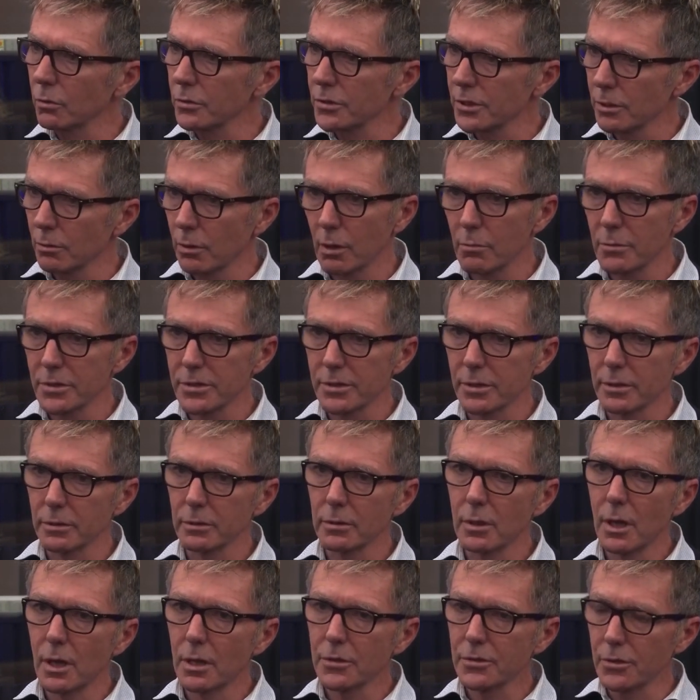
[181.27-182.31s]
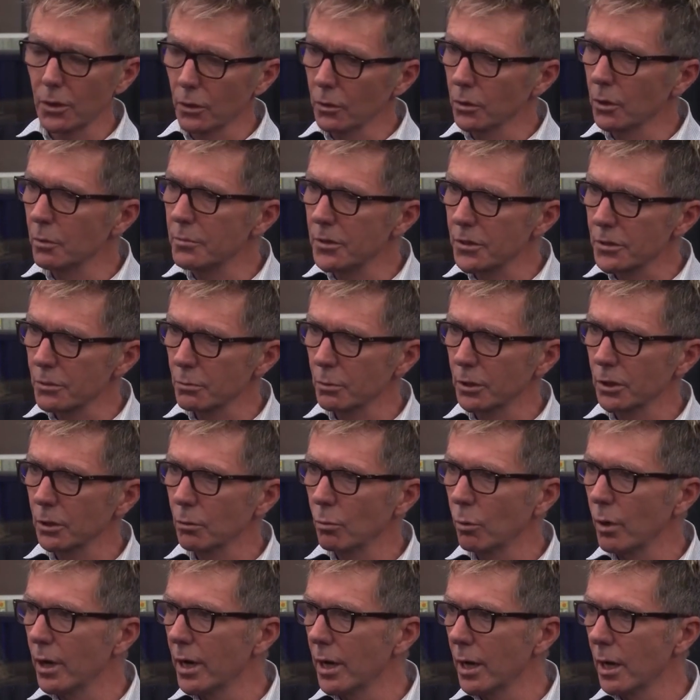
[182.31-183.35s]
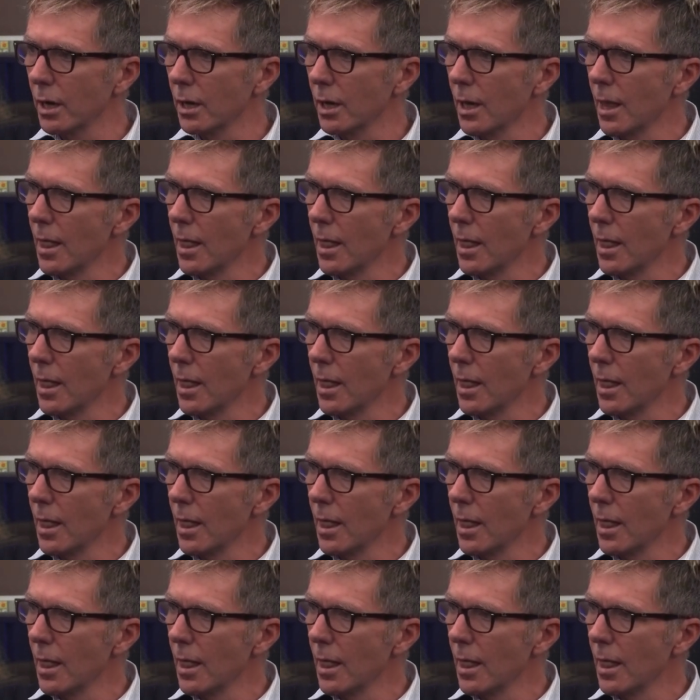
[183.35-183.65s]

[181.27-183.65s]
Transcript: So I was in Tottenham this week, where